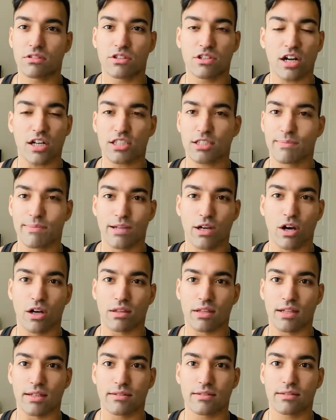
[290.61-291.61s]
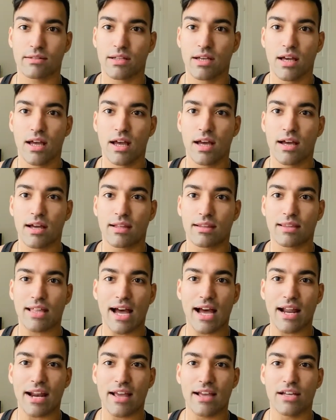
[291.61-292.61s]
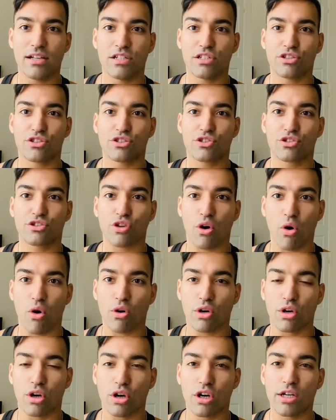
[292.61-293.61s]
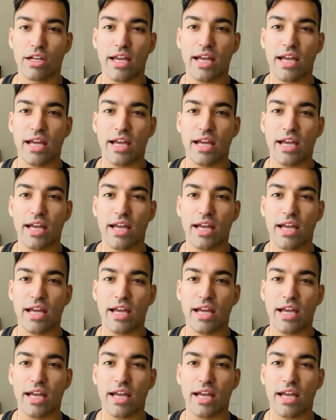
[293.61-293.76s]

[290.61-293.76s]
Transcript: trust me on this, that is so good.